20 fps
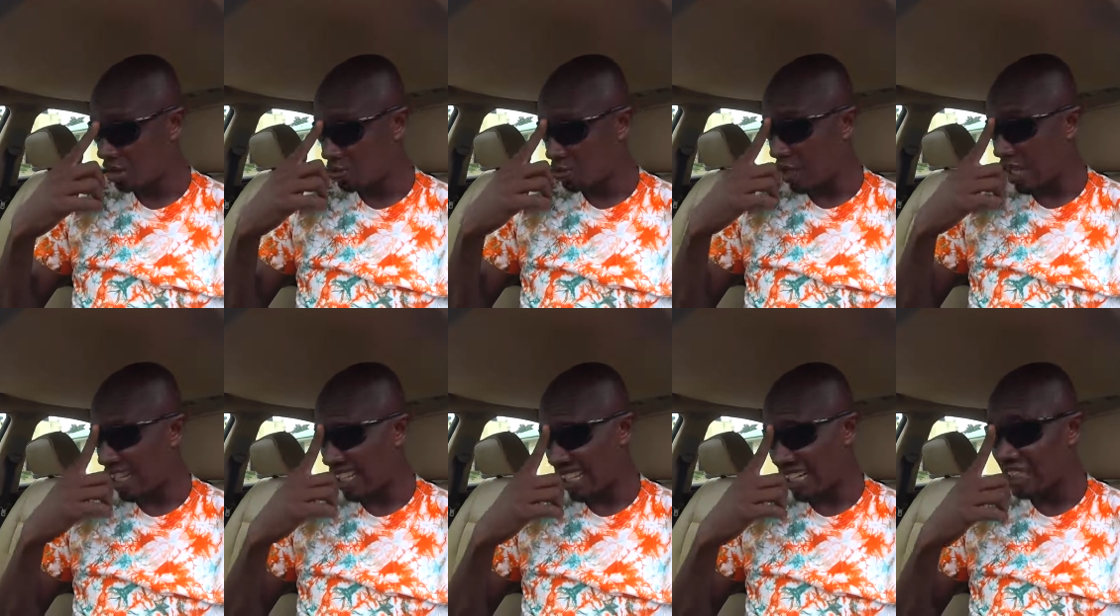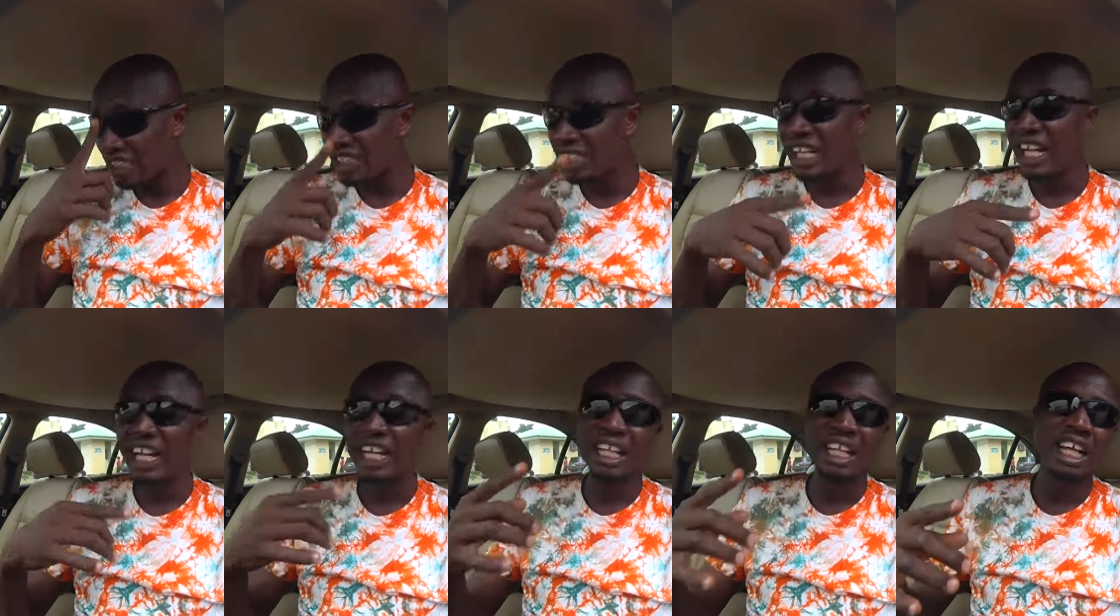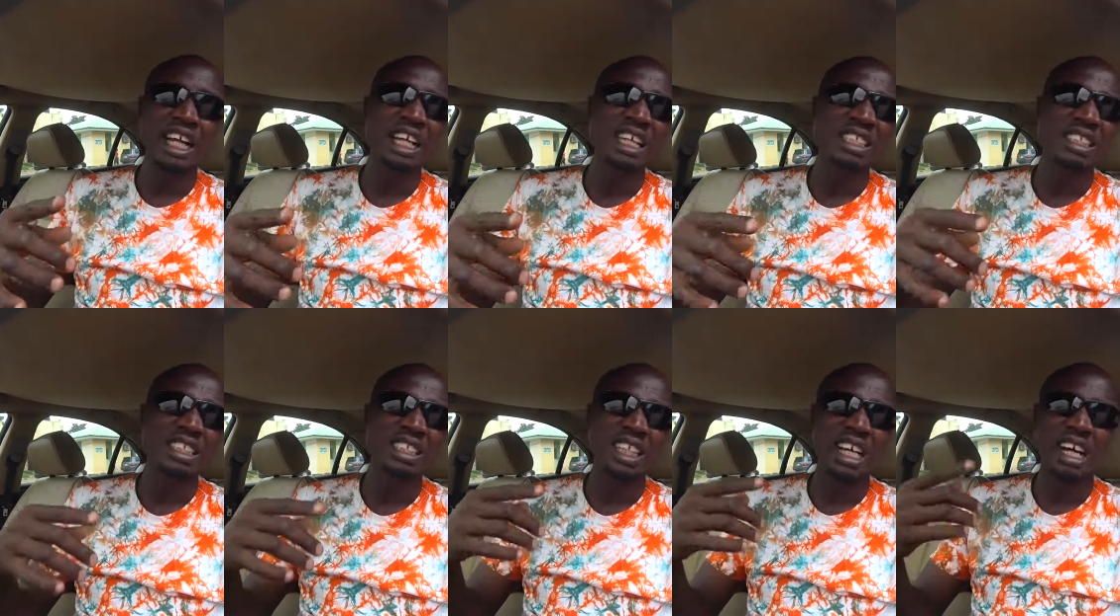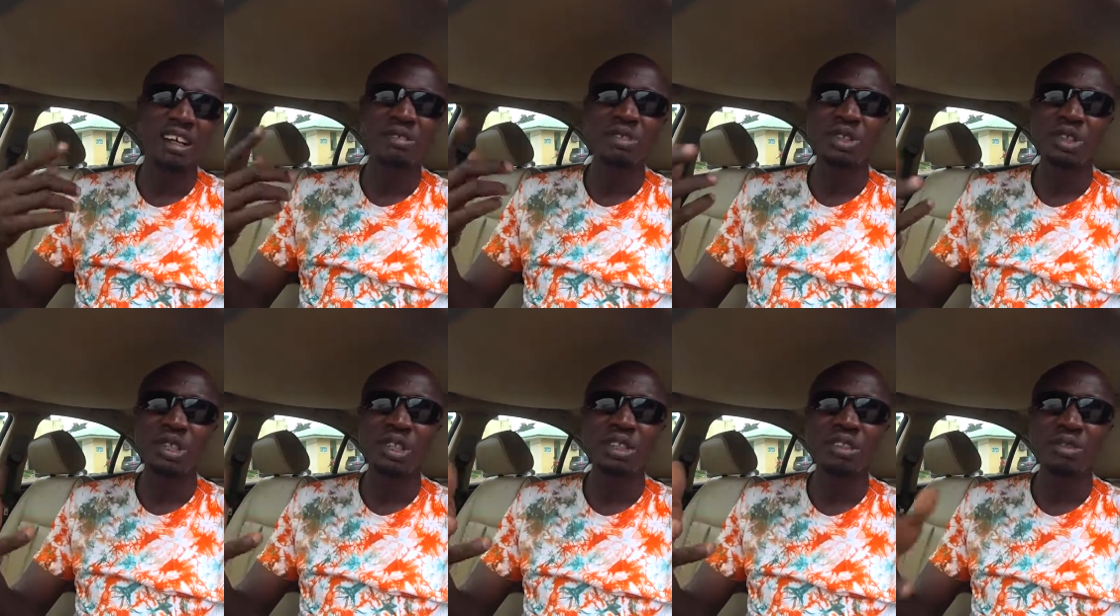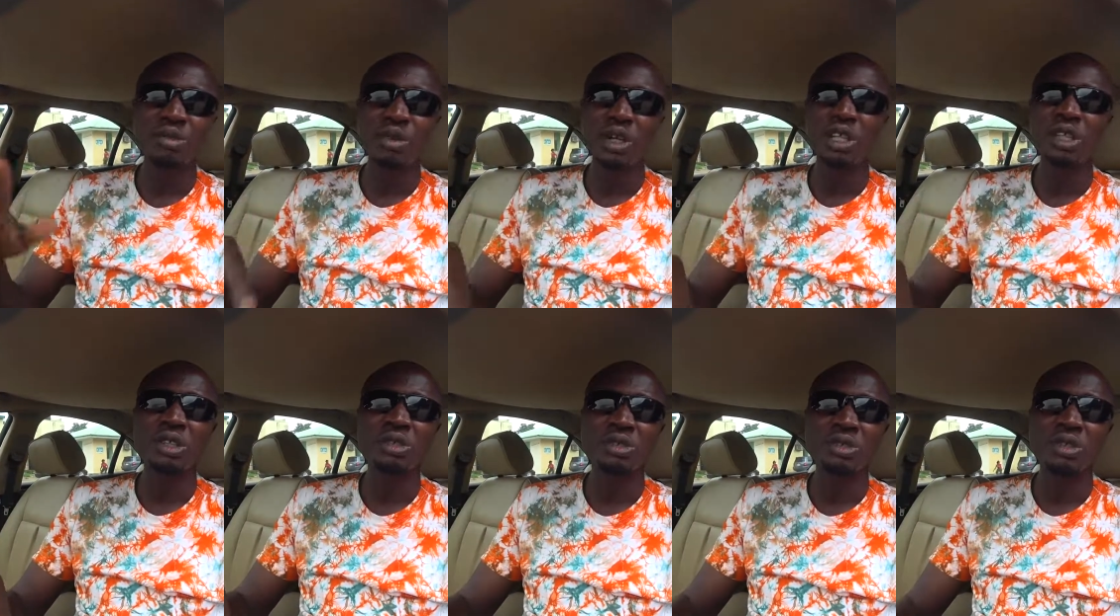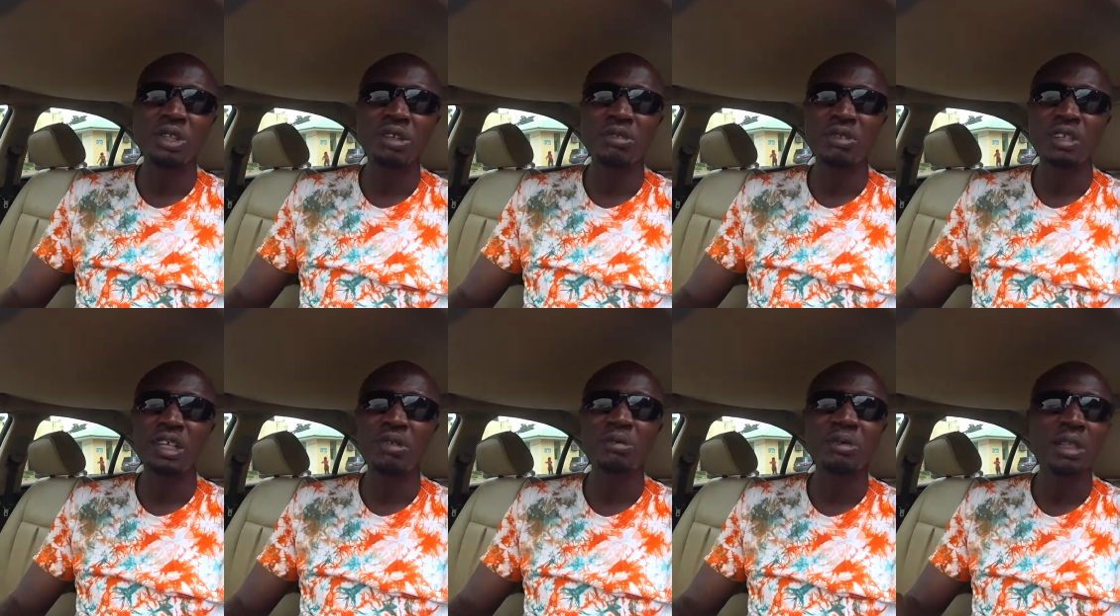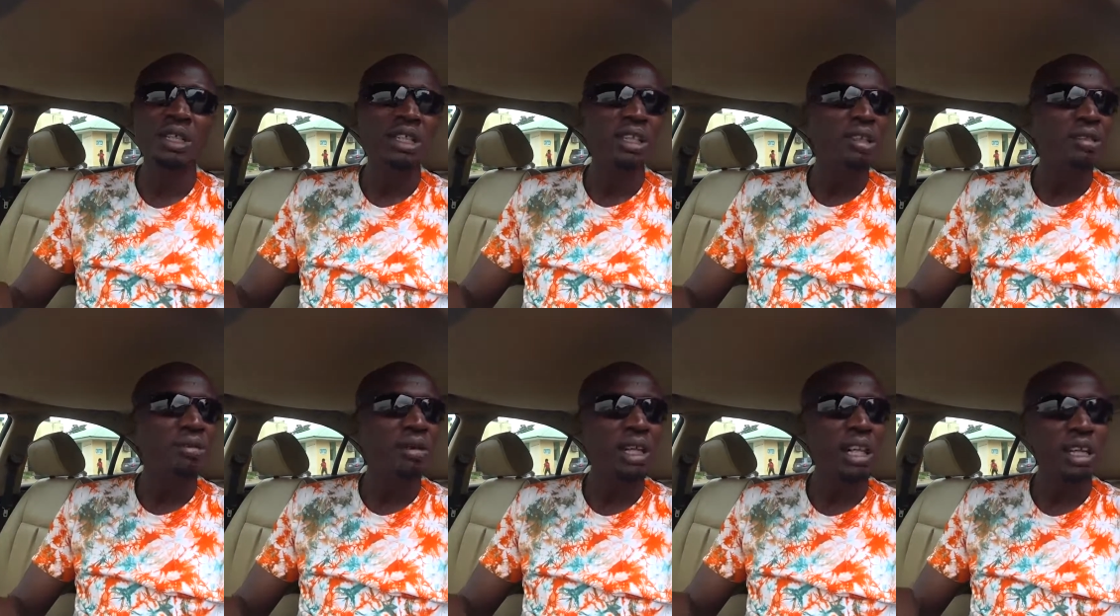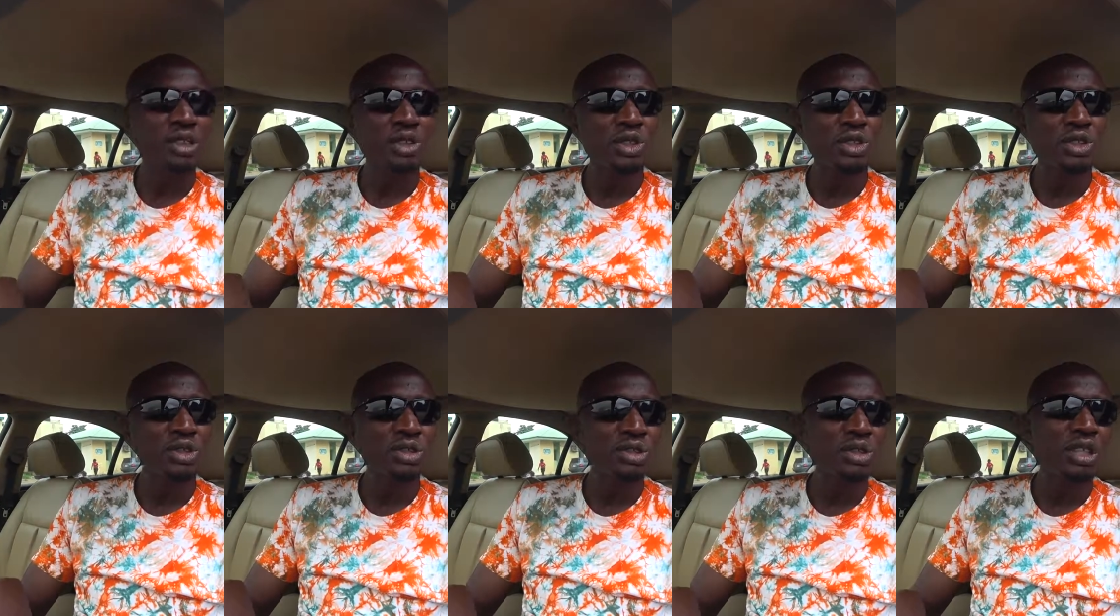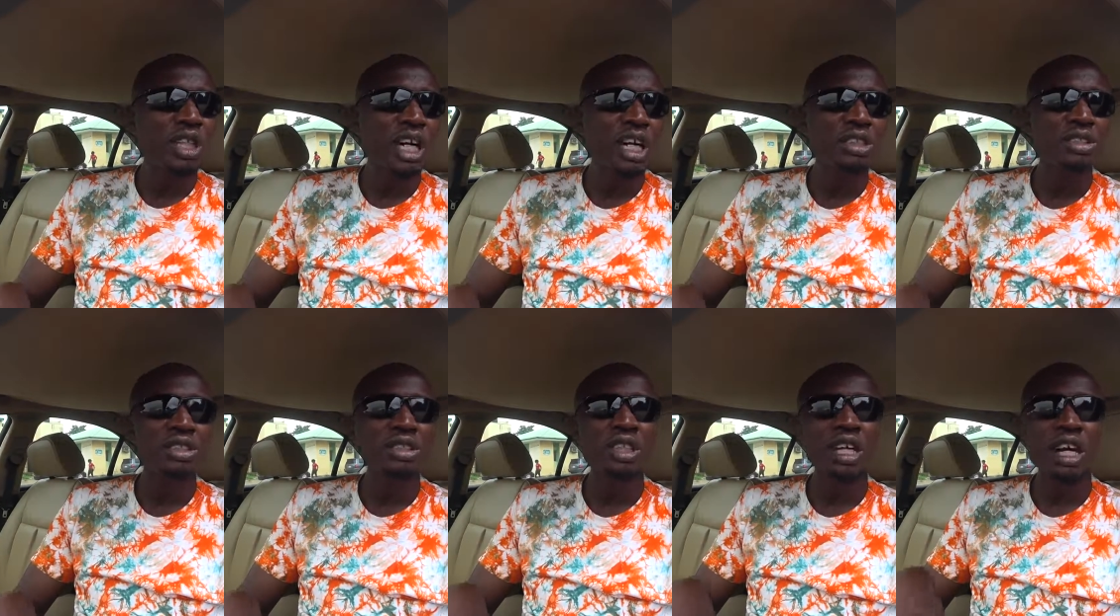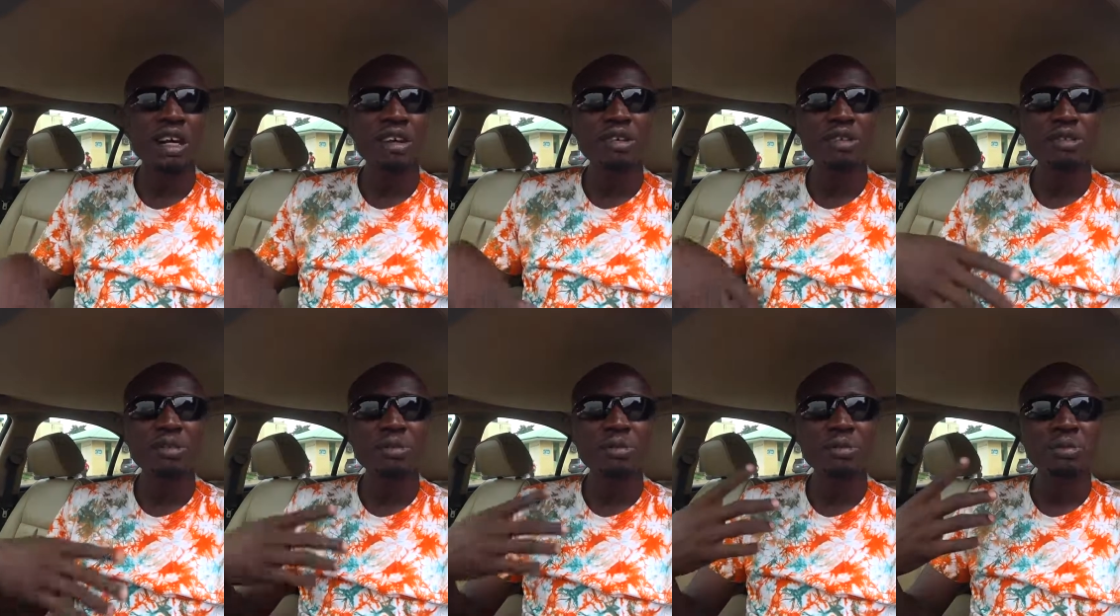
My Nigerian clients, I've told one or two of them, but I'll still do that. I'll